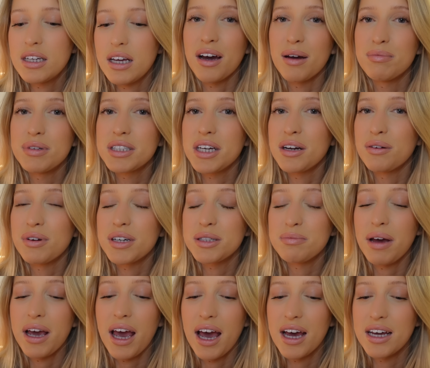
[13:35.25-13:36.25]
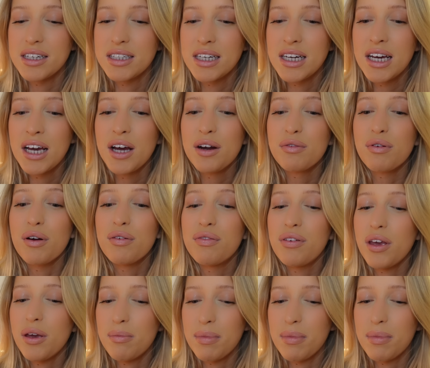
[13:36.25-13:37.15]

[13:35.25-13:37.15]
Yeah, I'm just going to rest my head for a few